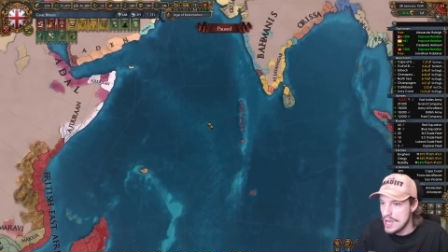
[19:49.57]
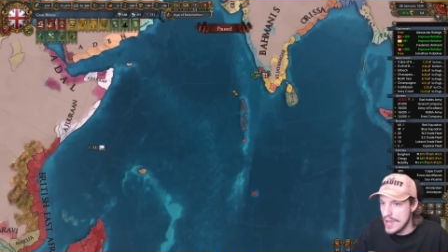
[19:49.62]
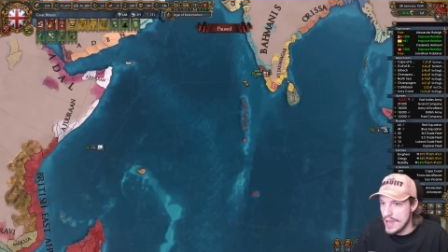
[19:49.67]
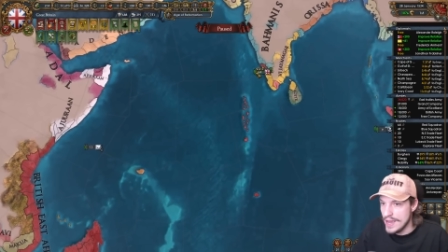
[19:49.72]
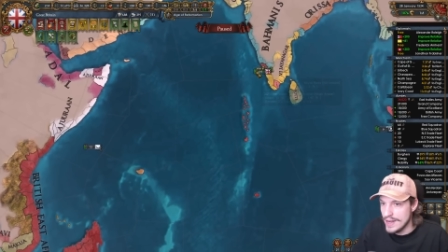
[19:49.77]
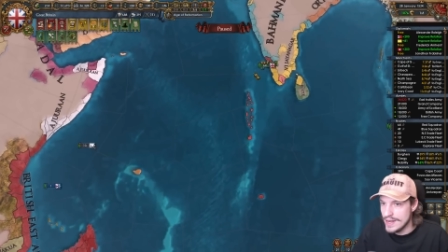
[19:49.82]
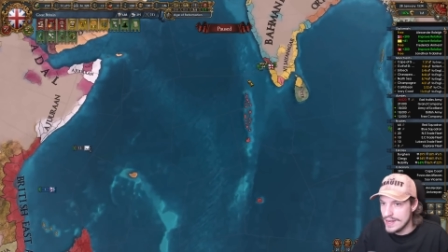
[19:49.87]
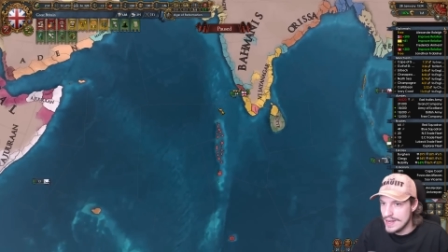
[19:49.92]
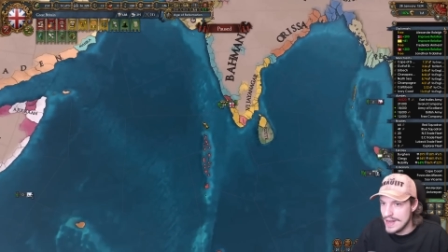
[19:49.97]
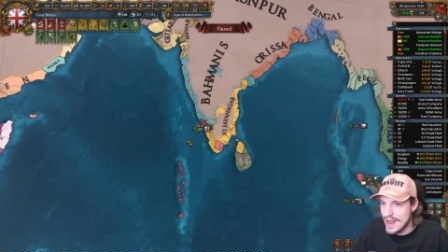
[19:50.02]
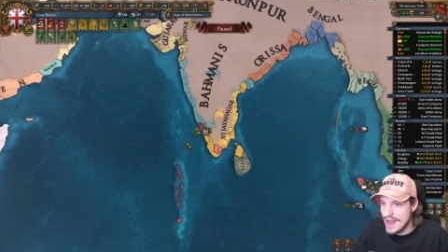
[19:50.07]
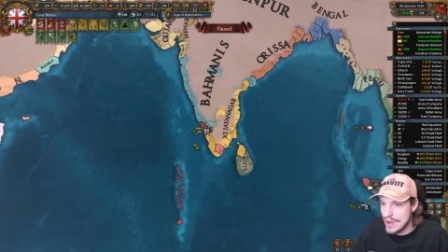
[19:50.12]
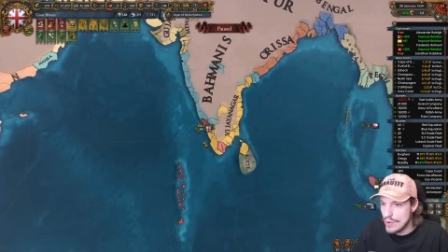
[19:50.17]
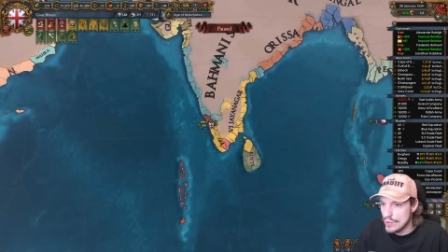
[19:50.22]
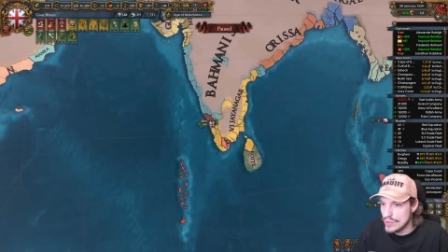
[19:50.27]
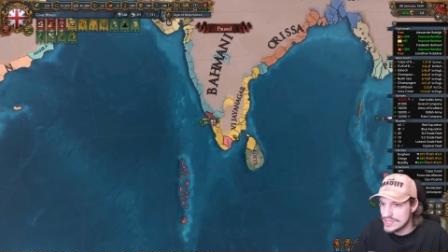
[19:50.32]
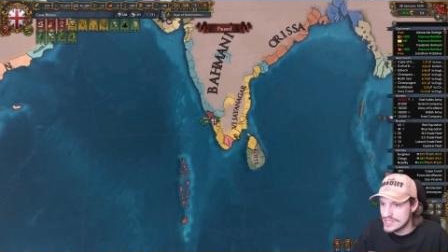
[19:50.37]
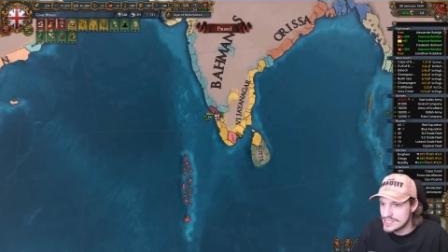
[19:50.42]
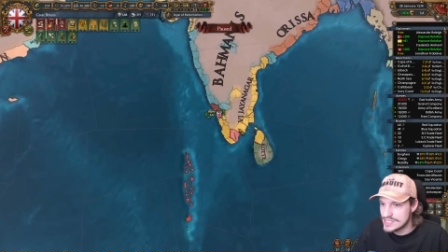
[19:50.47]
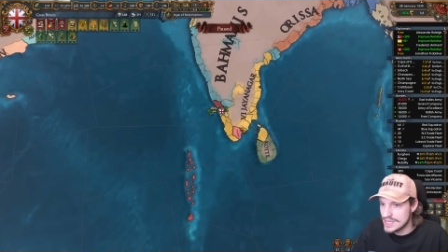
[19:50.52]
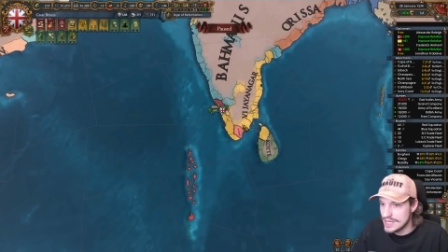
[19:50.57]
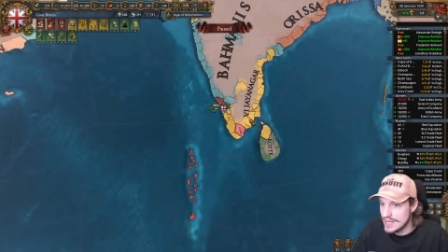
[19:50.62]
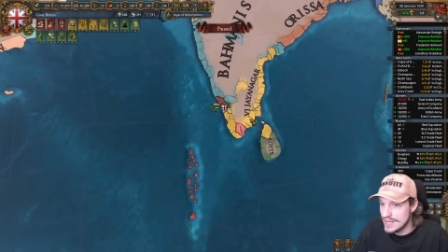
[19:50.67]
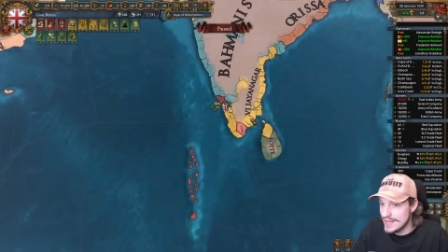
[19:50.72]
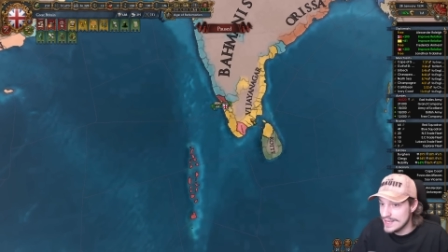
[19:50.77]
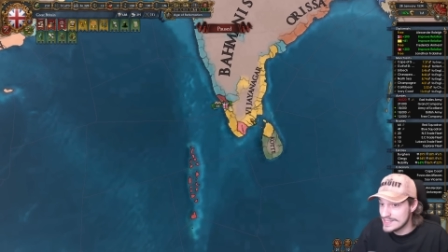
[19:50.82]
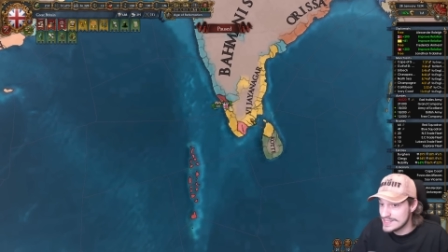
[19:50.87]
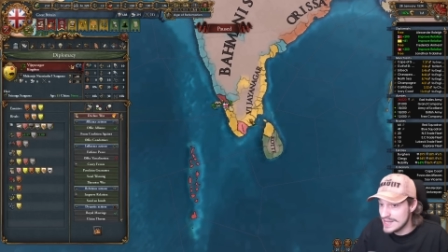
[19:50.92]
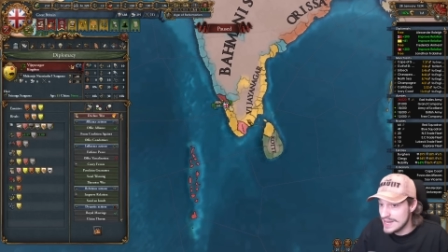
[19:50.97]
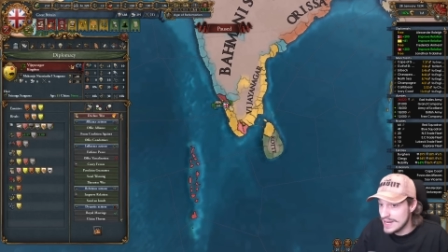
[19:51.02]
and now it's
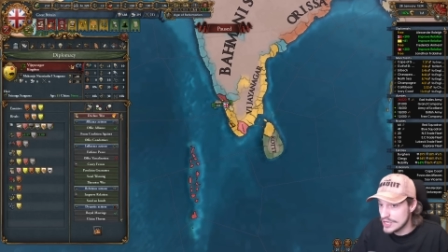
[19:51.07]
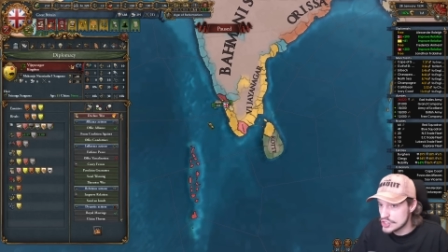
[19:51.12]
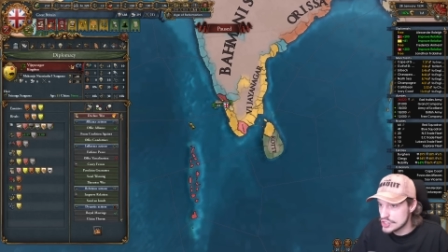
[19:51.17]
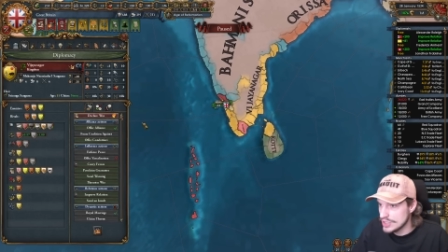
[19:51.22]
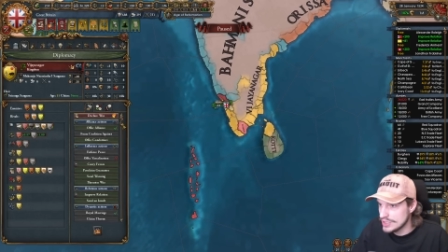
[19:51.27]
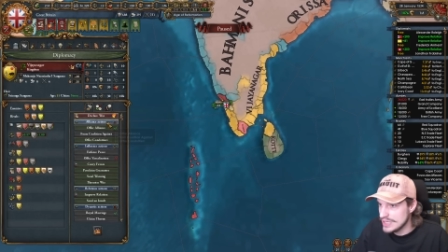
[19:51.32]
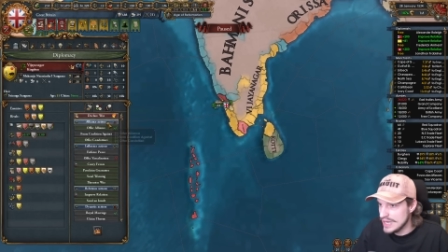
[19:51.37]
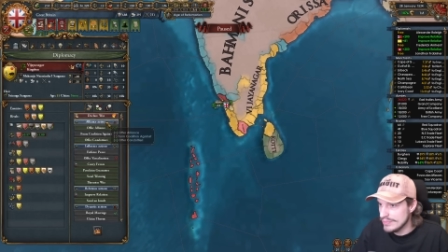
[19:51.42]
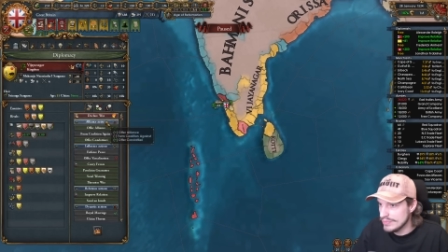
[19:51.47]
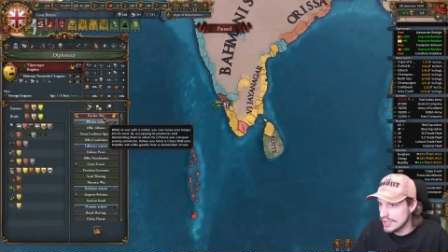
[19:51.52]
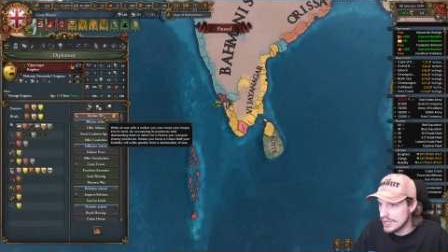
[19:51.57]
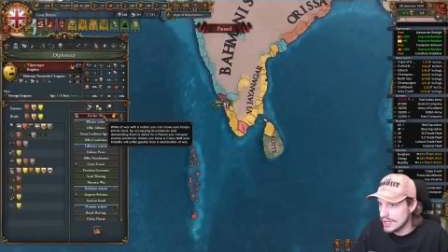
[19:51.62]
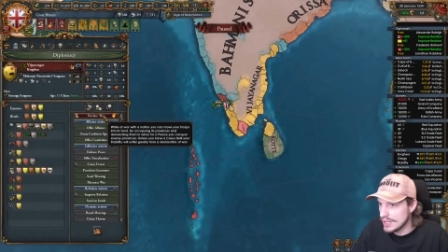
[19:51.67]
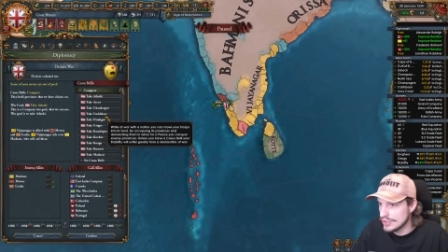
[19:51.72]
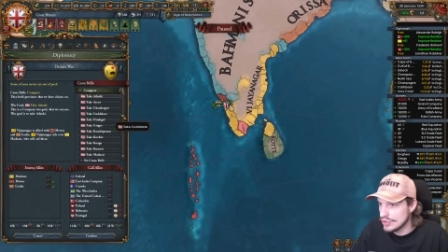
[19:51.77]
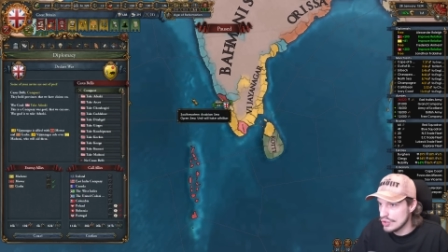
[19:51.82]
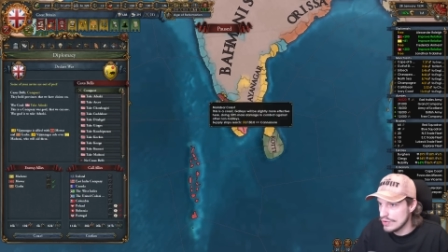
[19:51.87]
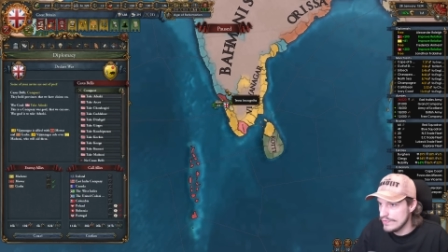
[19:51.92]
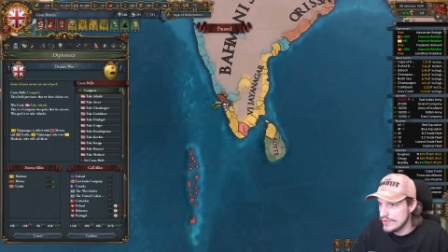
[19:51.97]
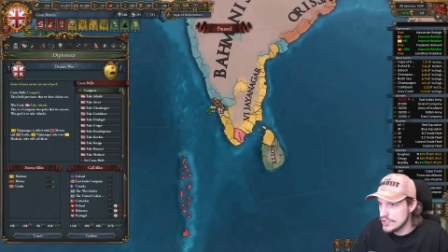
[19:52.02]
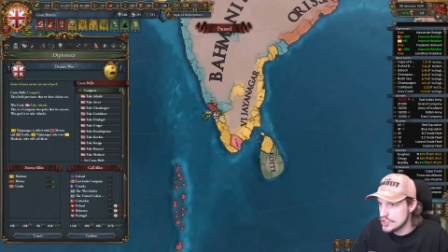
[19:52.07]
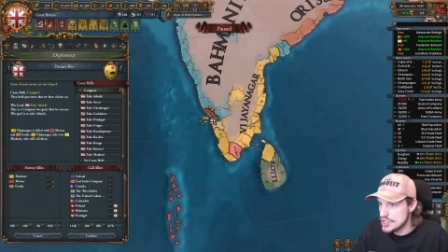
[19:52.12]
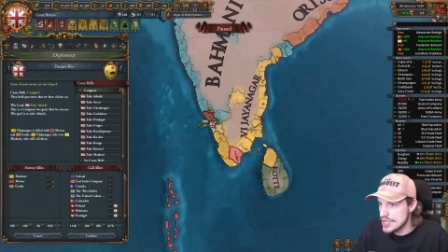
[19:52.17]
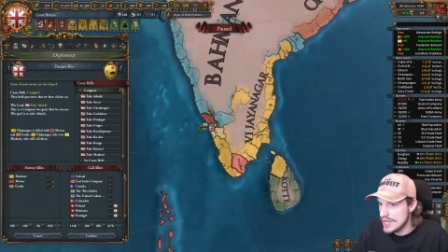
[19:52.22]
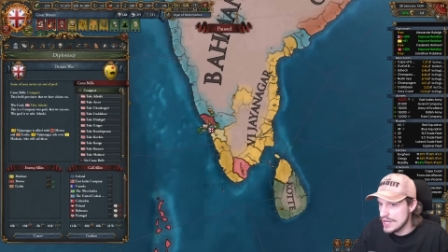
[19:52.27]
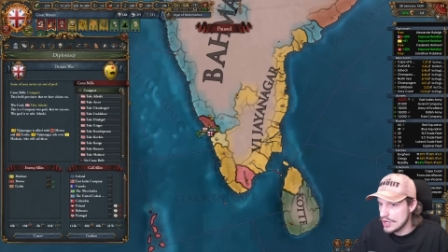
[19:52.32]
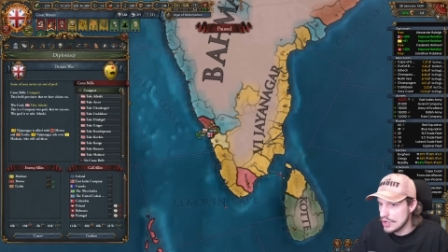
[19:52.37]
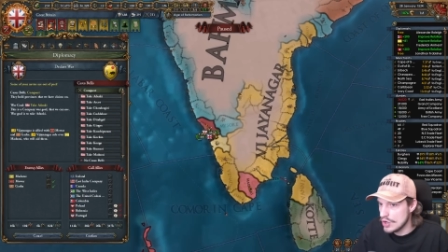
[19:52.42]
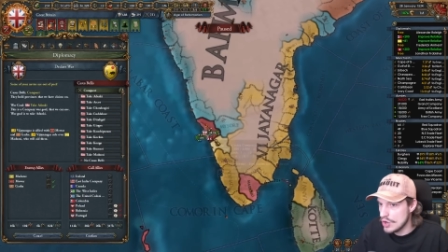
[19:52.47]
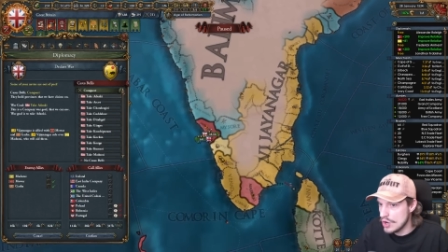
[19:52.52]
actually time to declare on
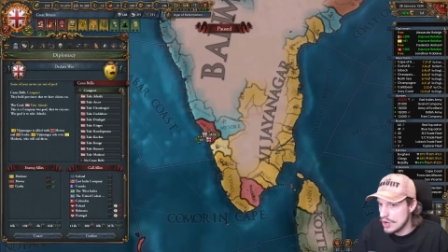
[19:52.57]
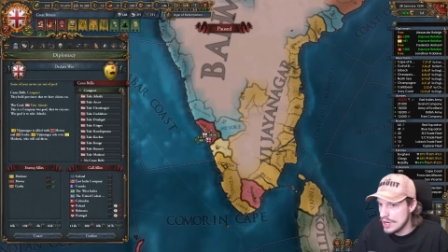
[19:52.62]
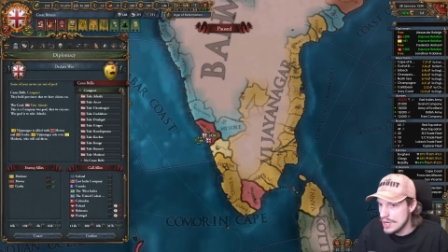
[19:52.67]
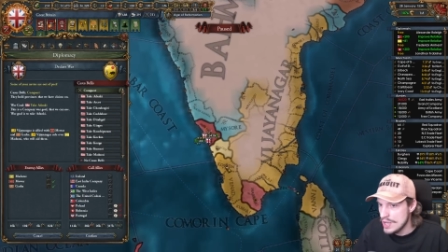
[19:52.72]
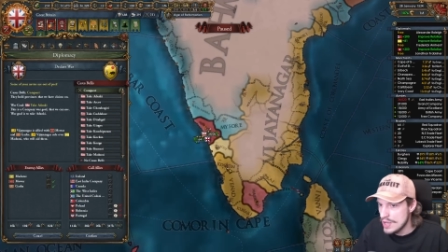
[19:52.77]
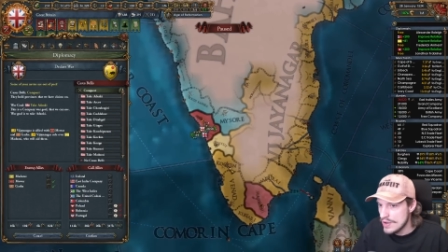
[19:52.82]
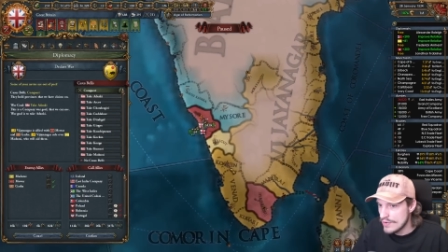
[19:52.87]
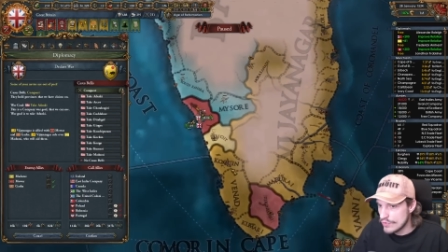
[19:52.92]
Vijayanagar